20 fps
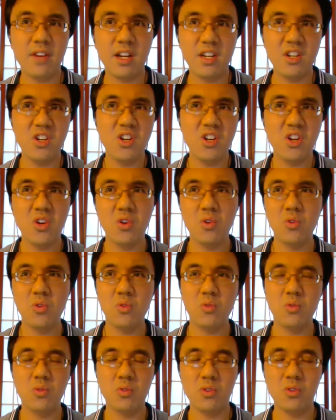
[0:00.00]

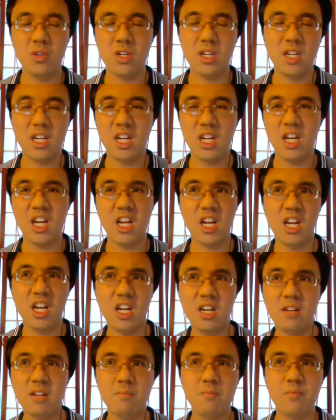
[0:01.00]
unknown
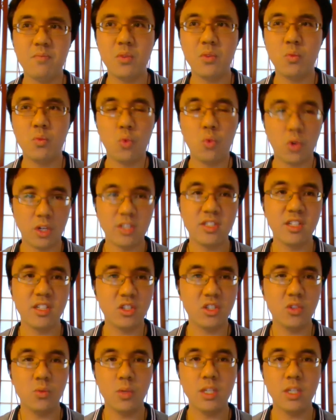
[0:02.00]
work
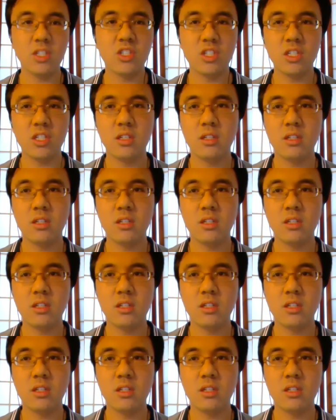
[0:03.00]
situation?